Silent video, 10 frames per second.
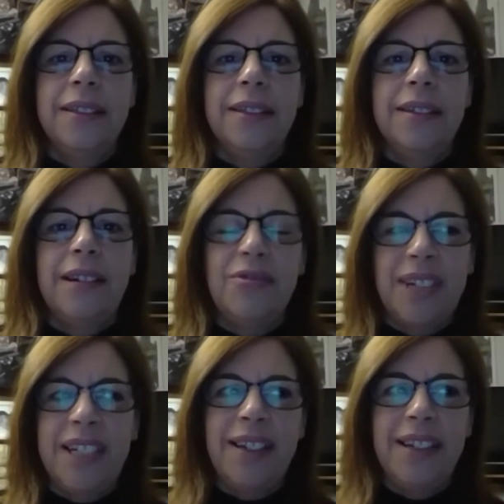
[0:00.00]
I
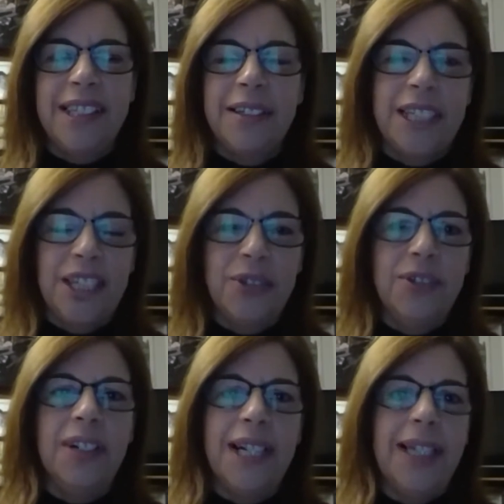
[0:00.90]
realised I'd
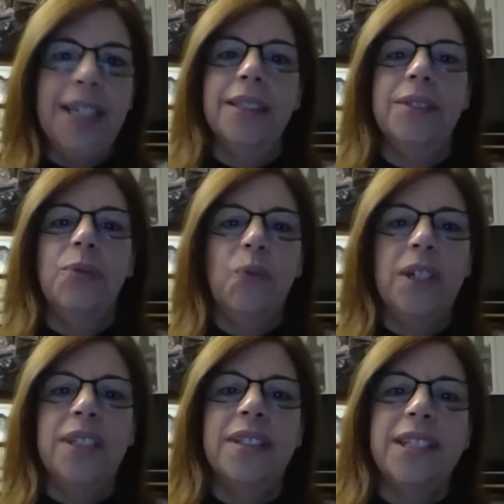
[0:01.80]
not had
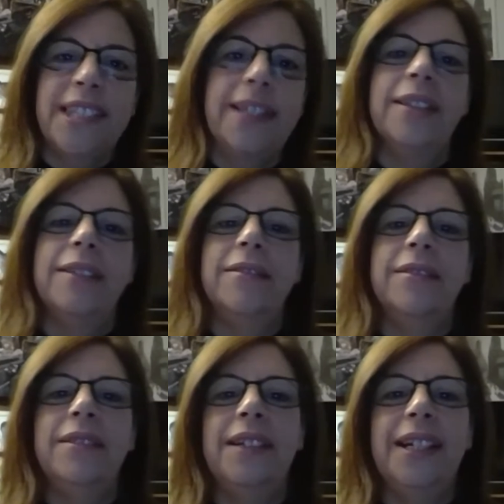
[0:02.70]
one
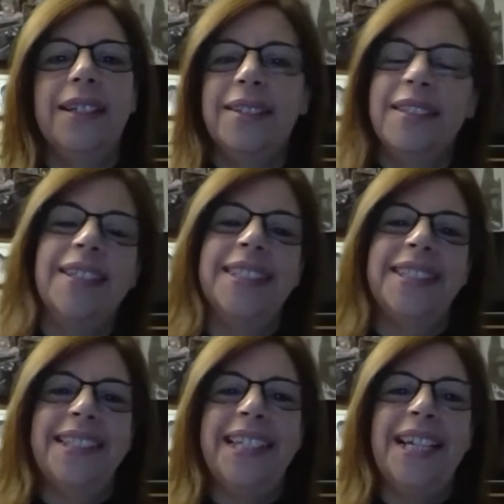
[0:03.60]
single
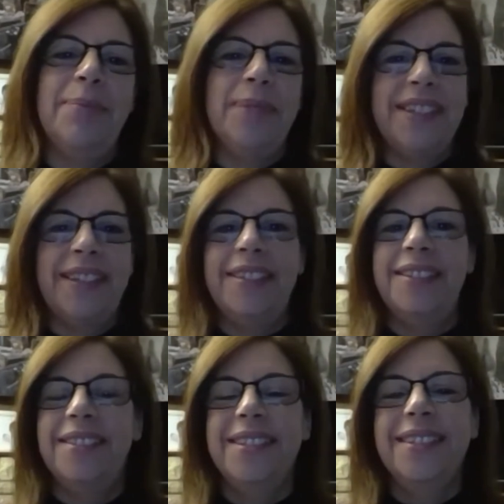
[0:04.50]
anxiety
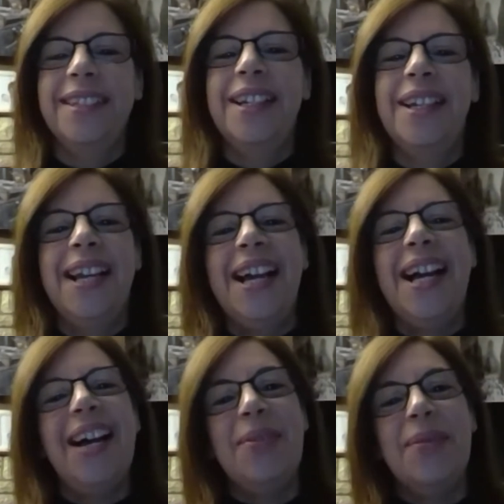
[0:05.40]
episode.
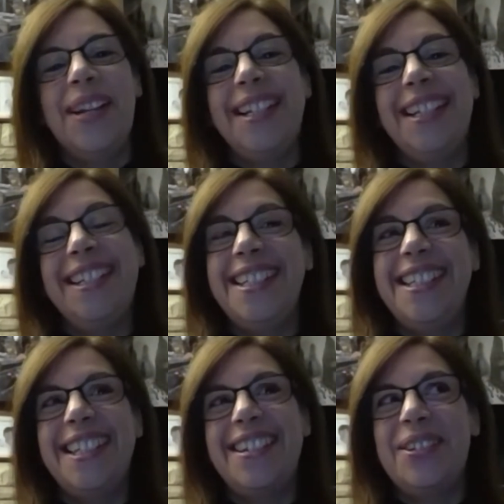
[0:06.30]
And when it did
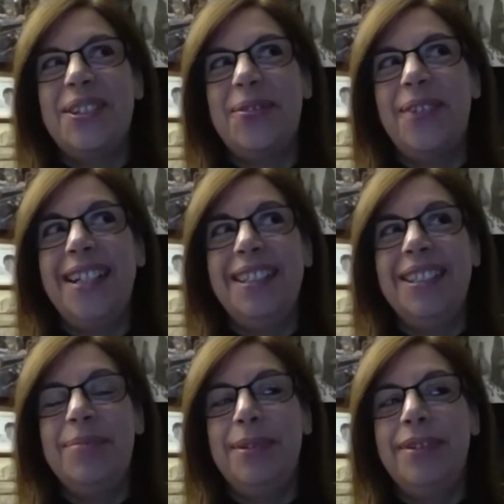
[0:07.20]
start to well
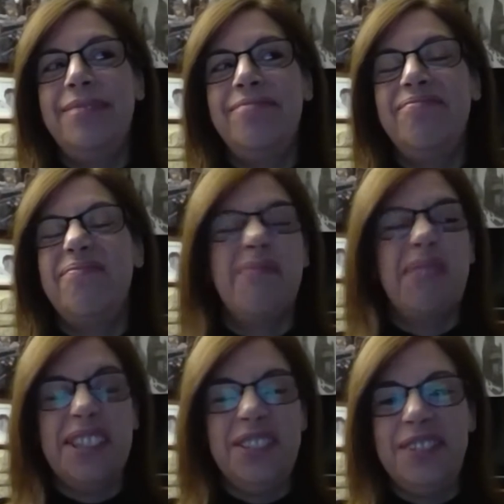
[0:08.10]
up,
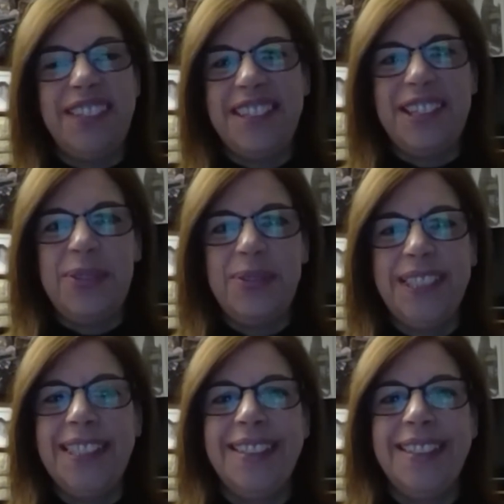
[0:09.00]
I knew I could deal with it.